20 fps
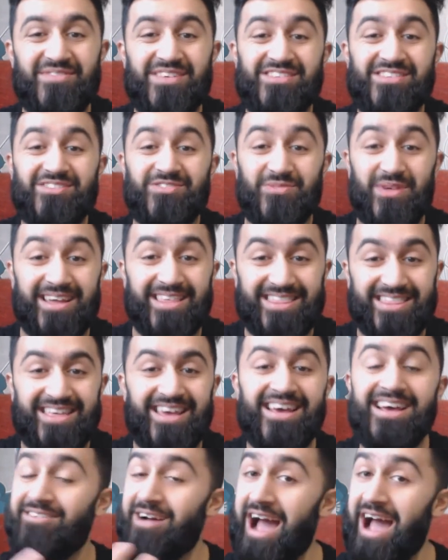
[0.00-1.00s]
of his strength
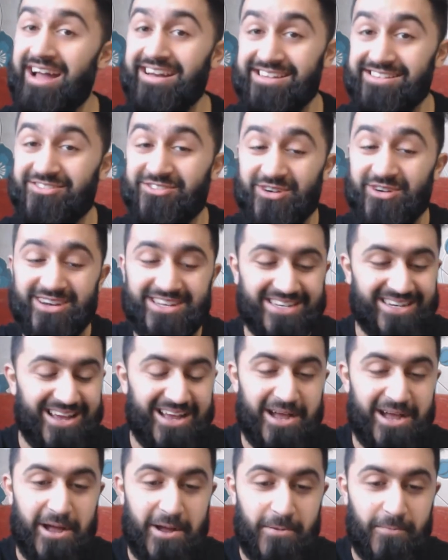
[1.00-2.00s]
and his stretch,
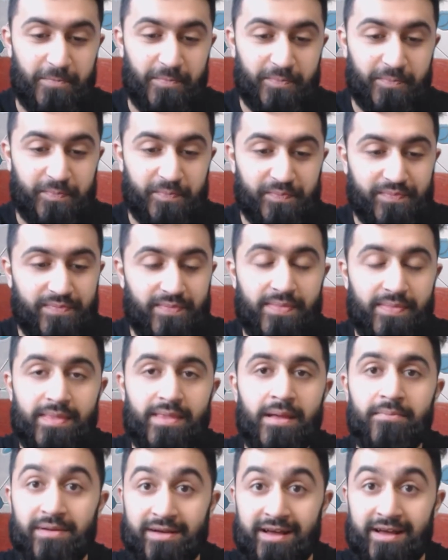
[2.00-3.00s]
um,
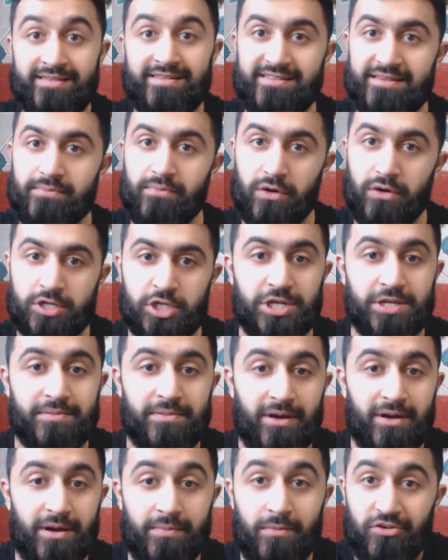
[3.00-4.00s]
because he's a
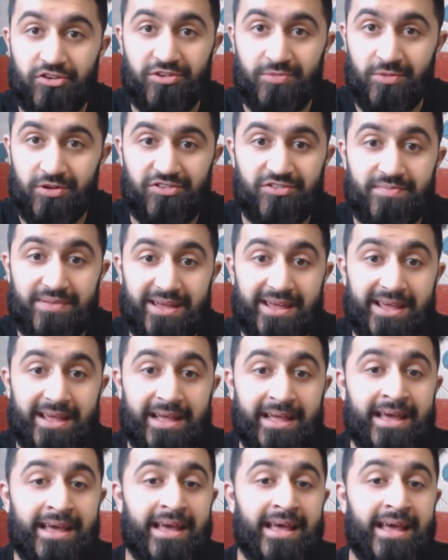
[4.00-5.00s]
mochi, a mochi mochi
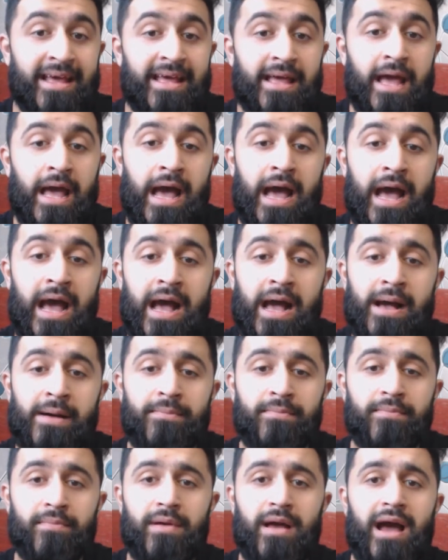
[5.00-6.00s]
being,
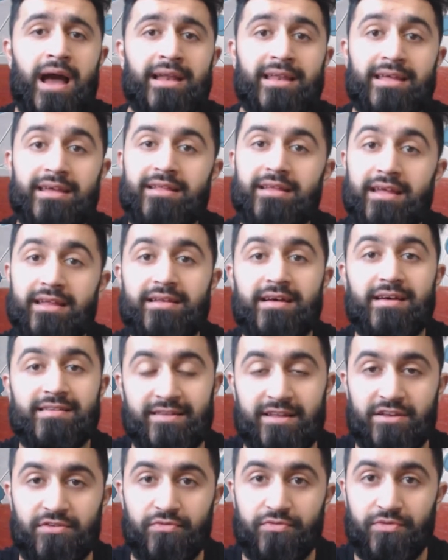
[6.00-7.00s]
um, and he he does
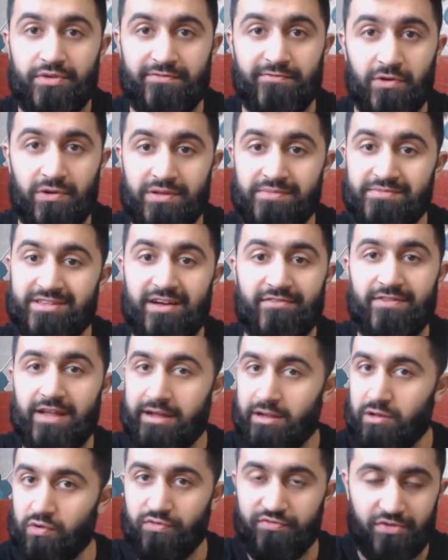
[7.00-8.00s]
need to refuel himself.
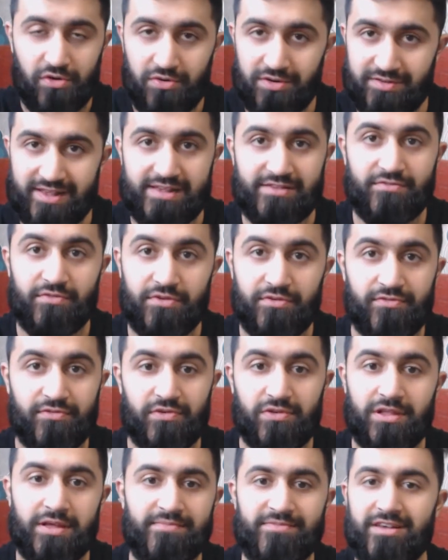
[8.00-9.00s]
Like Luffy always has to
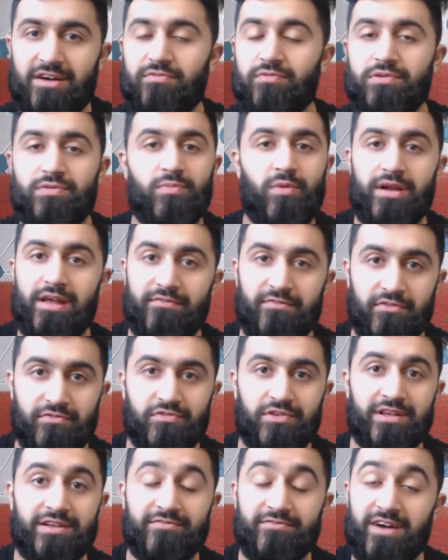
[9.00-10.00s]
refuel himself with whatever
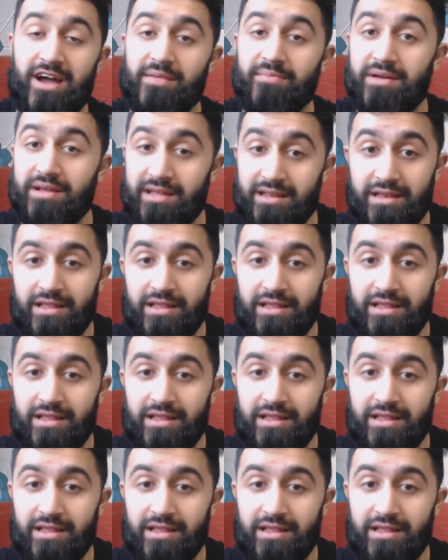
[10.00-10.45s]
food he can find, but